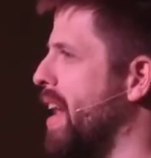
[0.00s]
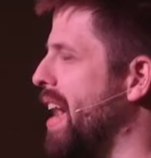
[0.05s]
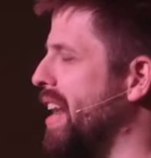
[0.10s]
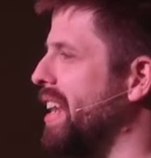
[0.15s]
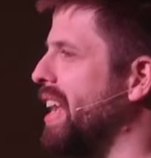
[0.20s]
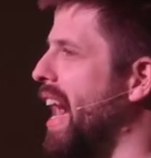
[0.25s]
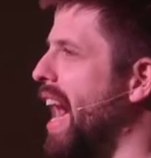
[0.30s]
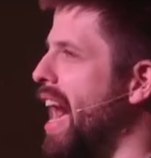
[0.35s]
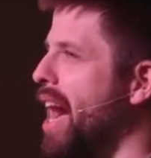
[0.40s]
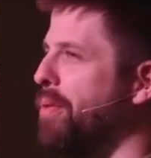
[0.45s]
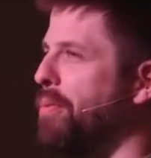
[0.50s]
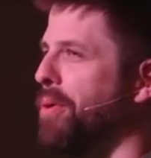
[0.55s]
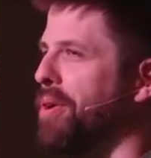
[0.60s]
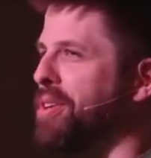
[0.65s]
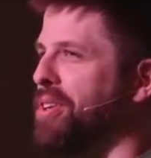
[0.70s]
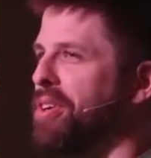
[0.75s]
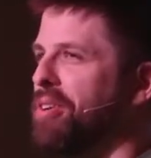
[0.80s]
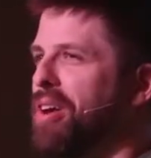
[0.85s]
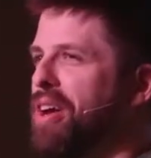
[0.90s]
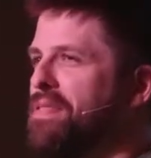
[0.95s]
And God
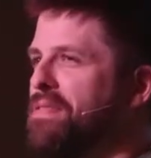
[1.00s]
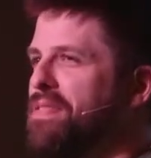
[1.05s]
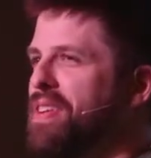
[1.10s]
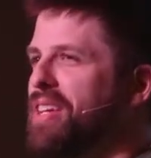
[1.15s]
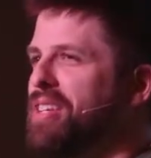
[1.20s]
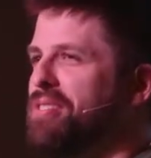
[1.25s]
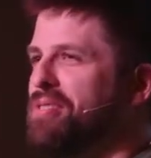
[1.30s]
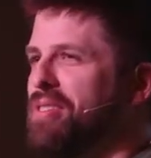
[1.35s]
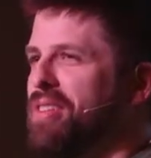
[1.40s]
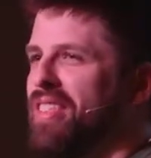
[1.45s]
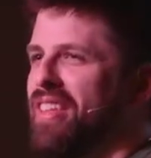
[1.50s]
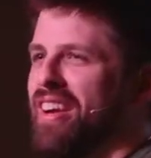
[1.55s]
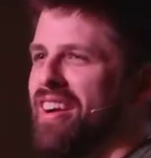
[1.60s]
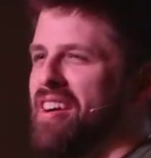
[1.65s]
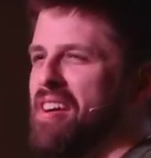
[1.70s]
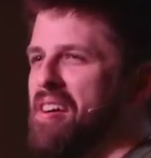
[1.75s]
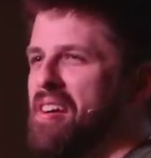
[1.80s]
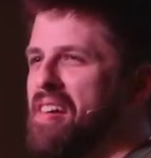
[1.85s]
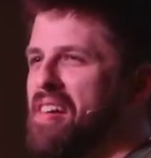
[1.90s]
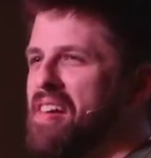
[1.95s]
worked a great victory
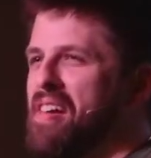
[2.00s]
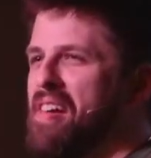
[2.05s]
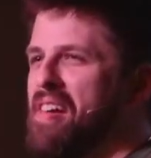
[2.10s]
there.